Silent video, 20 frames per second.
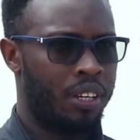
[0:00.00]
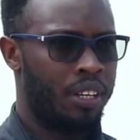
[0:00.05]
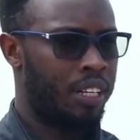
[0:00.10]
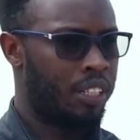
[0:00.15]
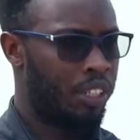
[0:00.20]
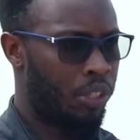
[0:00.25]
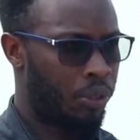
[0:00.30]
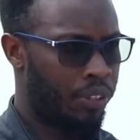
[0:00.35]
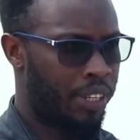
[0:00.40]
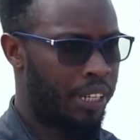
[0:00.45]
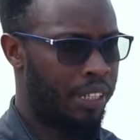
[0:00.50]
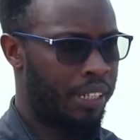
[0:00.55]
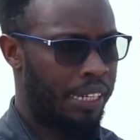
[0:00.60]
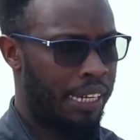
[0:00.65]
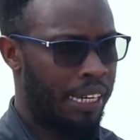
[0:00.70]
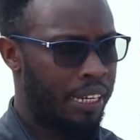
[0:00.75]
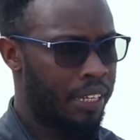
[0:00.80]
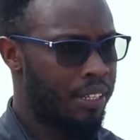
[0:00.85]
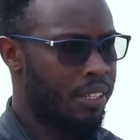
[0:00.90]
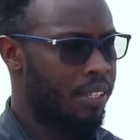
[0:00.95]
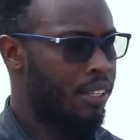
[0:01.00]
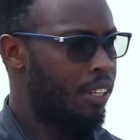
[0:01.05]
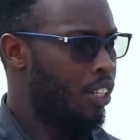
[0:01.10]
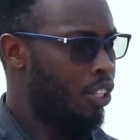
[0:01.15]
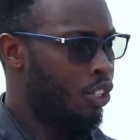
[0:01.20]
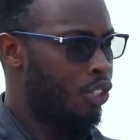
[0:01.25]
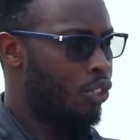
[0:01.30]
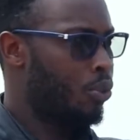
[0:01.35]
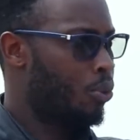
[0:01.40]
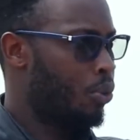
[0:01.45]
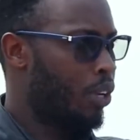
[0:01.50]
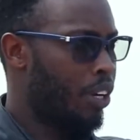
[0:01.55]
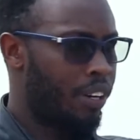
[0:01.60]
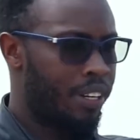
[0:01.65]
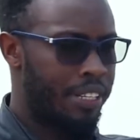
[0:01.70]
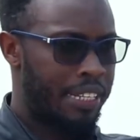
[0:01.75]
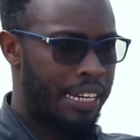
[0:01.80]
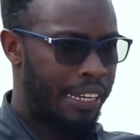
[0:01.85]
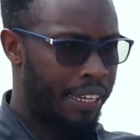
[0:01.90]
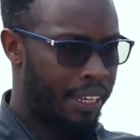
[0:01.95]
Dandora, and the likes, to
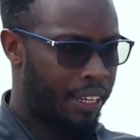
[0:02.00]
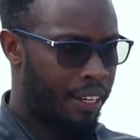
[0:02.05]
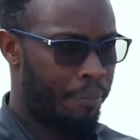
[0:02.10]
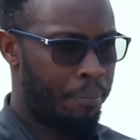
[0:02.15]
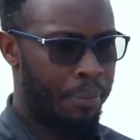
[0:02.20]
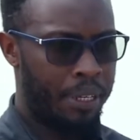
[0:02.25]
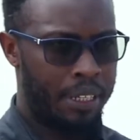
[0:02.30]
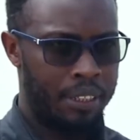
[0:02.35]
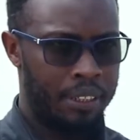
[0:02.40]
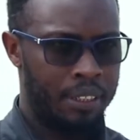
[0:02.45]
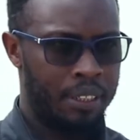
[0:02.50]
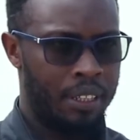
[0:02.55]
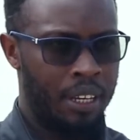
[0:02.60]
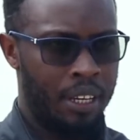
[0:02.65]
areas like Kilimani.